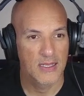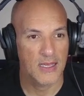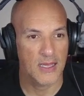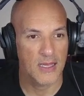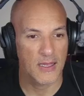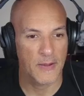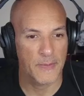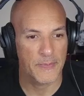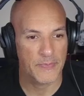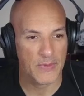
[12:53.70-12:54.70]

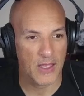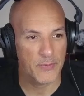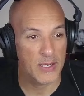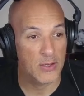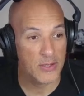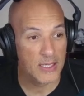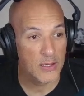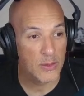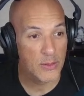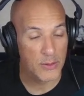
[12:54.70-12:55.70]
I've been
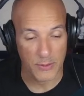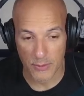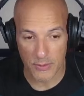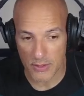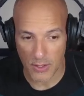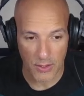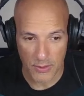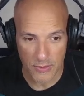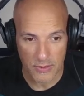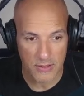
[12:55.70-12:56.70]
looking through the
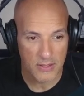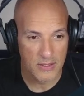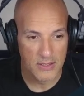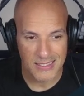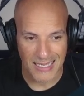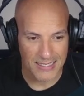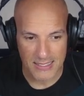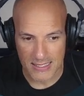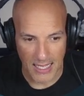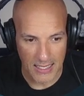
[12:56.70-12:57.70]
code to
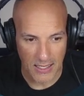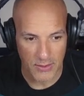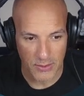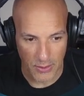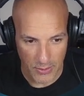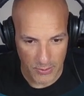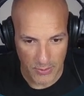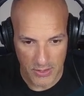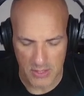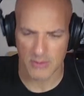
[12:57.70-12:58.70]
understand how the code
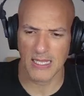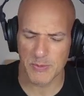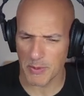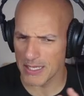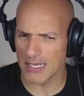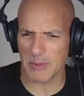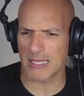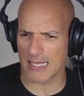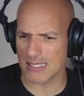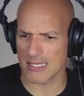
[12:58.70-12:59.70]
works, and that's probably going to be the
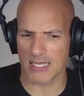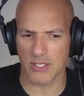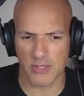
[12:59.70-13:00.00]
next thing I do,